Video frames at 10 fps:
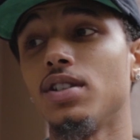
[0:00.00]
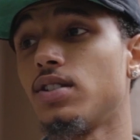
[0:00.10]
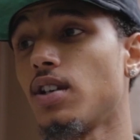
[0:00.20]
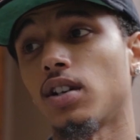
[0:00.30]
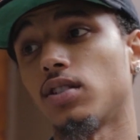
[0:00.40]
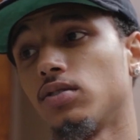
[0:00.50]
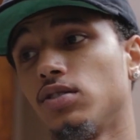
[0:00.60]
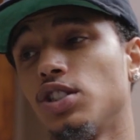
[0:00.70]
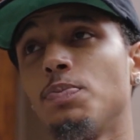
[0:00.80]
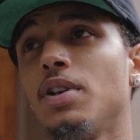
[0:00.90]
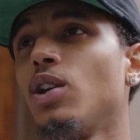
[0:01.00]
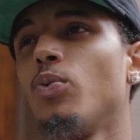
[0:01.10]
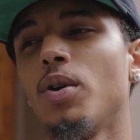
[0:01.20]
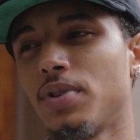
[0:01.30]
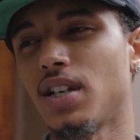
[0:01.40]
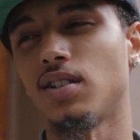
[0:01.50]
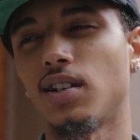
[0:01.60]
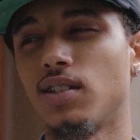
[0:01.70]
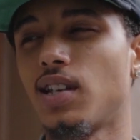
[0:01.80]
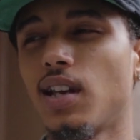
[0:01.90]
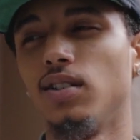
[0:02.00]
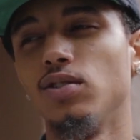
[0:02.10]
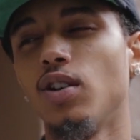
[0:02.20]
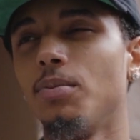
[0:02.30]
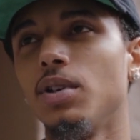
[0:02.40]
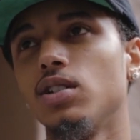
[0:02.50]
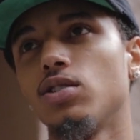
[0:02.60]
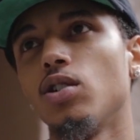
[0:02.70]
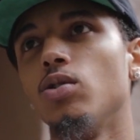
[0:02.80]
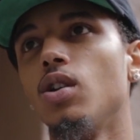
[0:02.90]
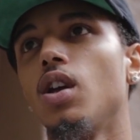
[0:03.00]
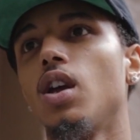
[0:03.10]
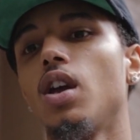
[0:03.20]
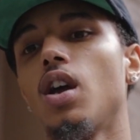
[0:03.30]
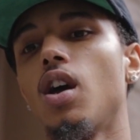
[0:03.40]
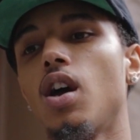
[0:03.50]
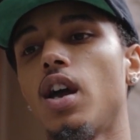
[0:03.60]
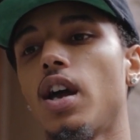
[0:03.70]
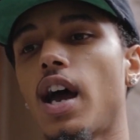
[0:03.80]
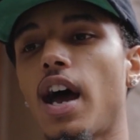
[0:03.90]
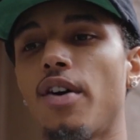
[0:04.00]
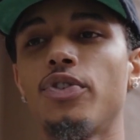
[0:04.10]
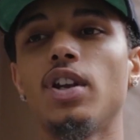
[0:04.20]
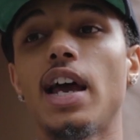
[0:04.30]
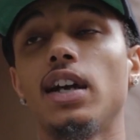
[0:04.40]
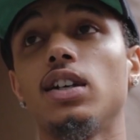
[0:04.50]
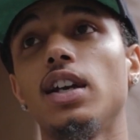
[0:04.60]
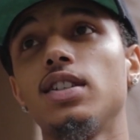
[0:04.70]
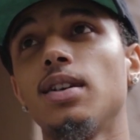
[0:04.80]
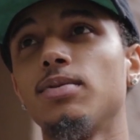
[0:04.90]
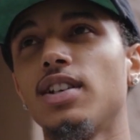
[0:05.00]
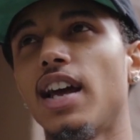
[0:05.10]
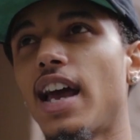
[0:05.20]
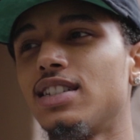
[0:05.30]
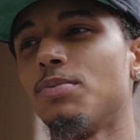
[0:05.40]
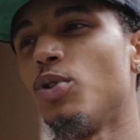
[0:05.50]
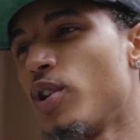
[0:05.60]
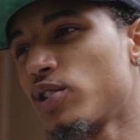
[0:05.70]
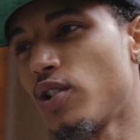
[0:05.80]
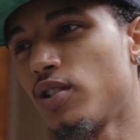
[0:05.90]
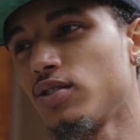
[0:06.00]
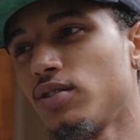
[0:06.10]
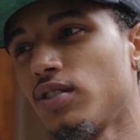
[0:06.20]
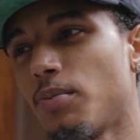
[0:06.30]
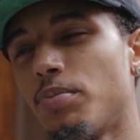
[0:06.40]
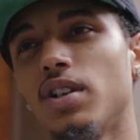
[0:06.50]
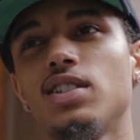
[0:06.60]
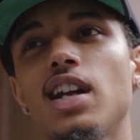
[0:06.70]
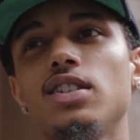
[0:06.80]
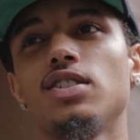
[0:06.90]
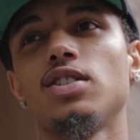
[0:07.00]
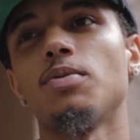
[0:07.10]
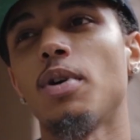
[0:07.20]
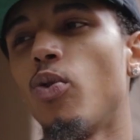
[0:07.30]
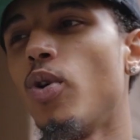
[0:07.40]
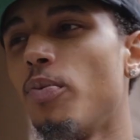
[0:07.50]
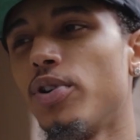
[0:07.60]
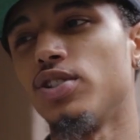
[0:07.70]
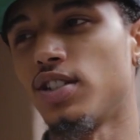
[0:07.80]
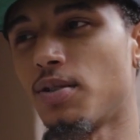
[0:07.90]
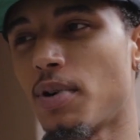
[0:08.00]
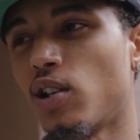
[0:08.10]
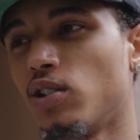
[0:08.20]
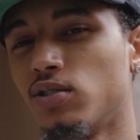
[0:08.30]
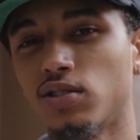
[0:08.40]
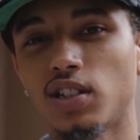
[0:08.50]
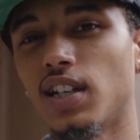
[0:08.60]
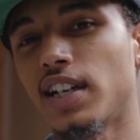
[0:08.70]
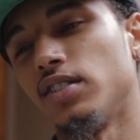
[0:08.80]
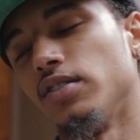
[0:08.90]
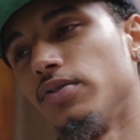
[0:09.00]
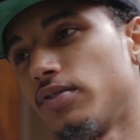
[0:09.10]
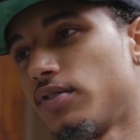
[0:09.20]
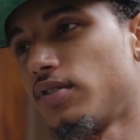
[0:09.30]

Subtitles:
be stuck just being in one place and content, you know what I mean? So I feel like it's something that has to be worked on, but it's not just about one person, it's about a collective.